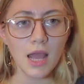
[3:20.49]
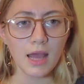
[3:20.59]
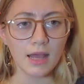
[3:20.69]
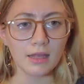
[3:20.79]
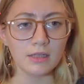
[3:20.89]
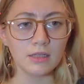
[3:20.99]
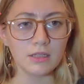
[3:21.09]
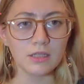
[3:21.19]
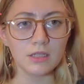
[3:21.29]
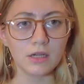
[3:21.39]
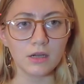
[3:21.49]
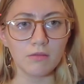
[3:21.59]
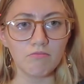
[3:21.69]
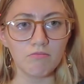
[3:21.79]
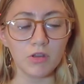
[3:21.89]
and
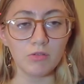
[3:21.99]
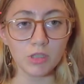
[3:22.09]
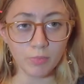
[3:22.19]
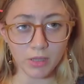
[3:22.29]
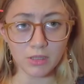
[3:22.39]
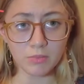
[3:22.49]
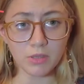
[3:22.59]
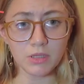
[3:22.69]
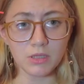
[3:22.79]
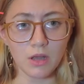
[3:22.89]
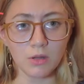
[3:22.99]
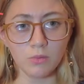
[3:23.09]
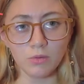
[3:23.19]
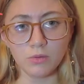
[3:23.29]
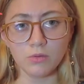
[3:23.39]
the responsible thought
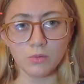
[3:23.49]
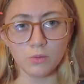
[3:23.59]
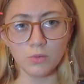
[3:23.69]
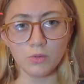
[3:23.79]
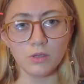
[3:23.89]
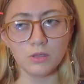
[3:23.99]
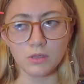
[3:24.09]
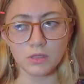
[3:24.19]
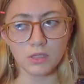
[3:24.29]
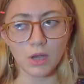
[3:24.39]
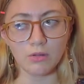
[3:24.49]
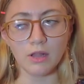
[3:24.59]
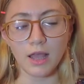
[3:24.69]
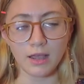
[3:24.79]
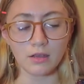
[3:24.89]
would sound
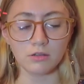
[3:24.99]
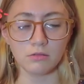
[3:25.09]
like,